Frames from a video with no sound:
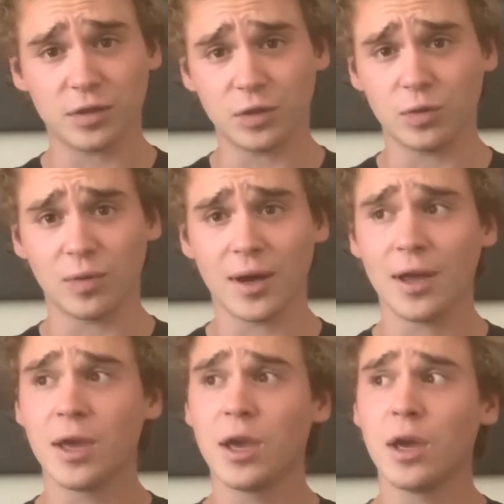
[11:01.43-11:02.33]
to
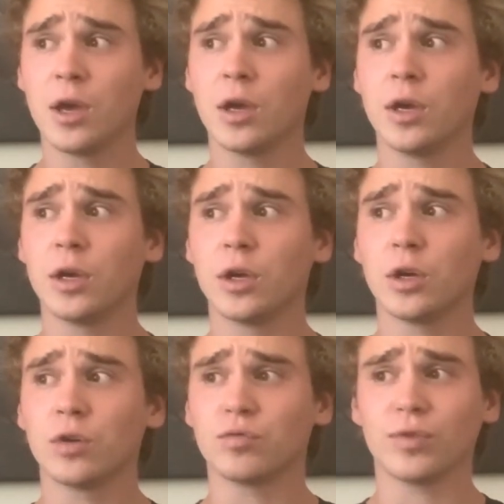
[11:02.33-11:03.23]

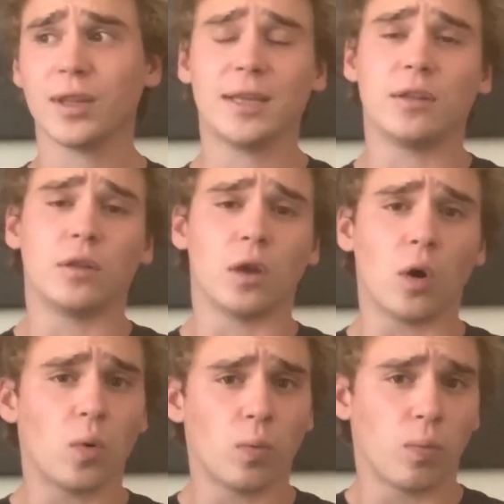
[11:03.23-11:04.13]
really
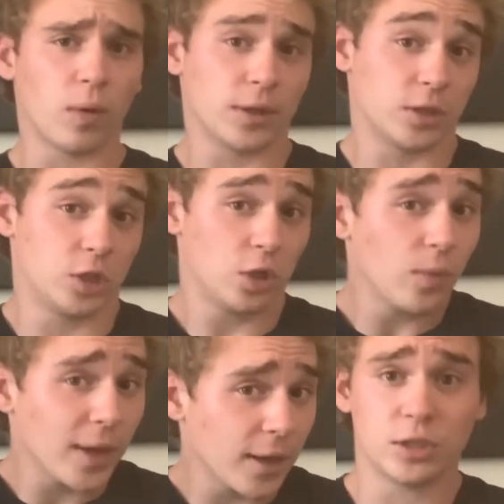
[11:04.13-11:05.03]
know what it's
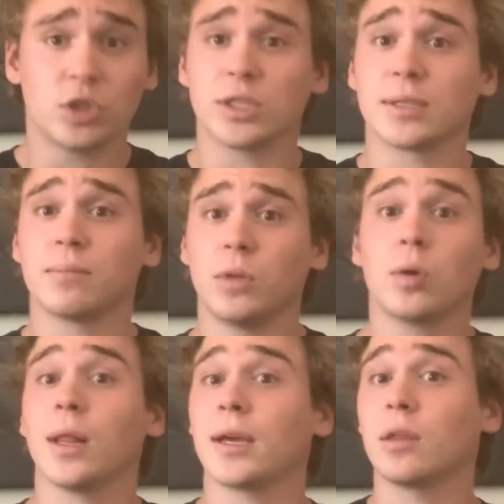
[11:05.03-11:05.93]
doing. You
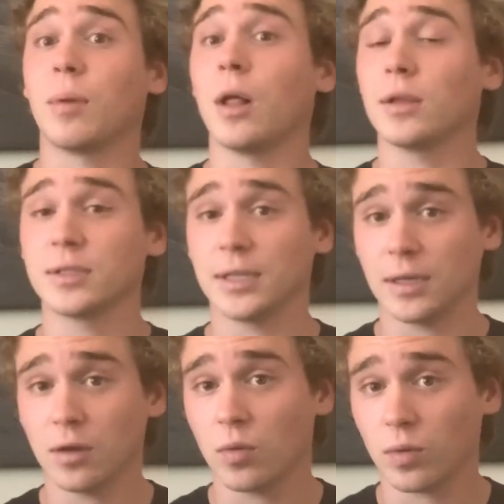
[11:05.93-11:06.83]
click the
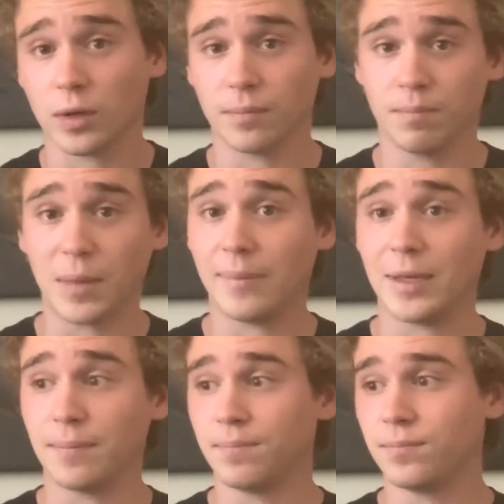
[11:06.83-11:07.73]
policy, or
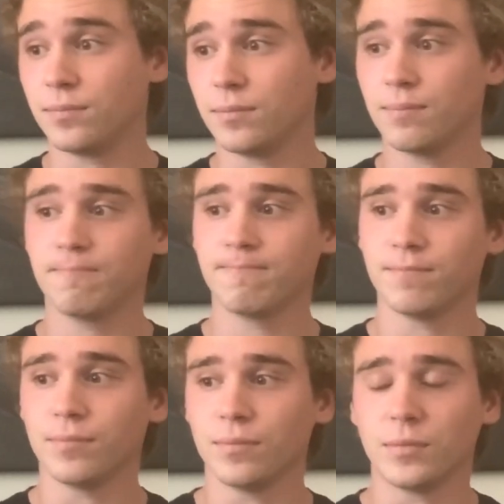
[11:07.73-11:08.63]
maybe
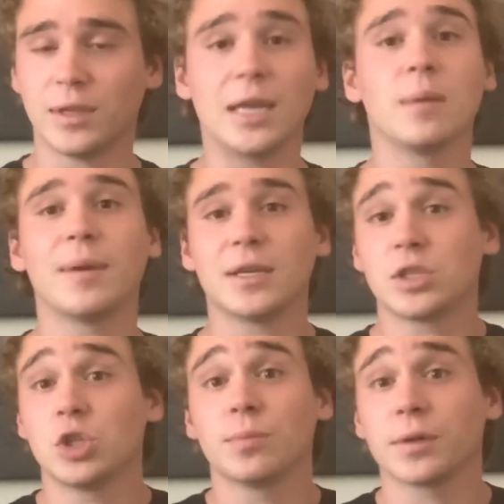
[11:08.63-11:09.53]
database
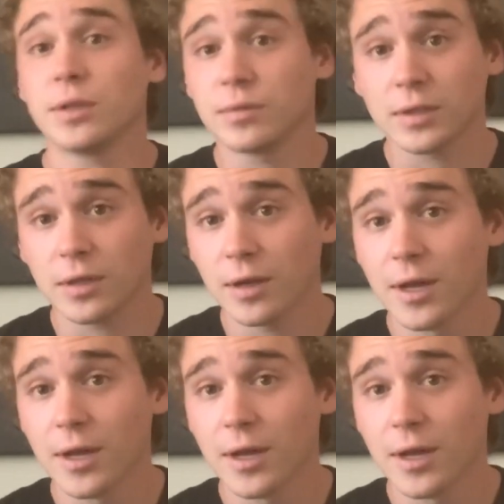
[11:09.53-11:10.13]
super user.